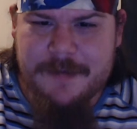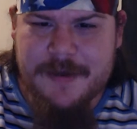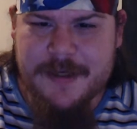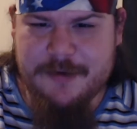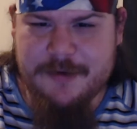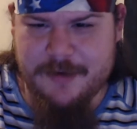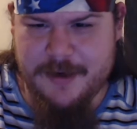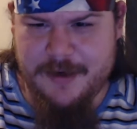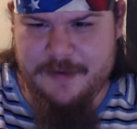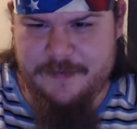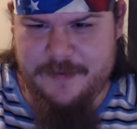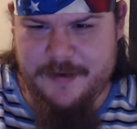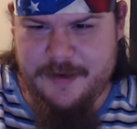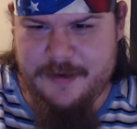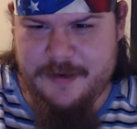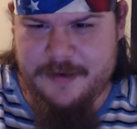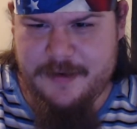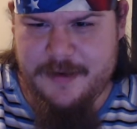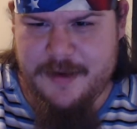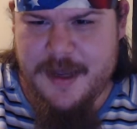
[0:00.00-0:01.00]
Gravy
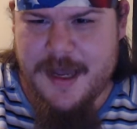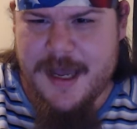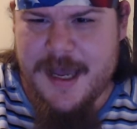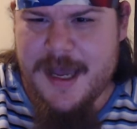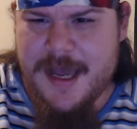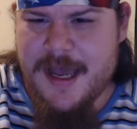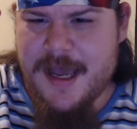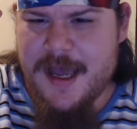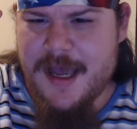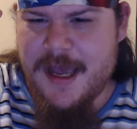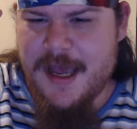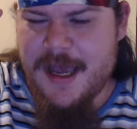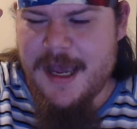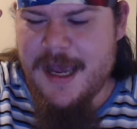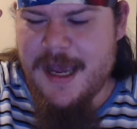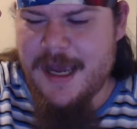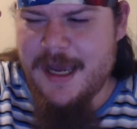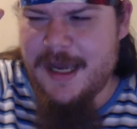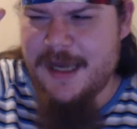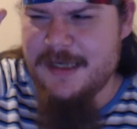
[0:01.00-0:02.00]

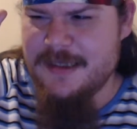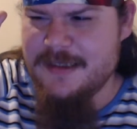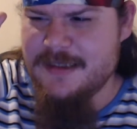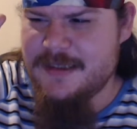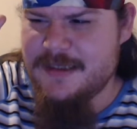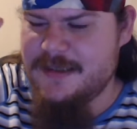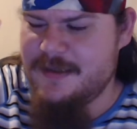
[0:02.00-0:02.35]
as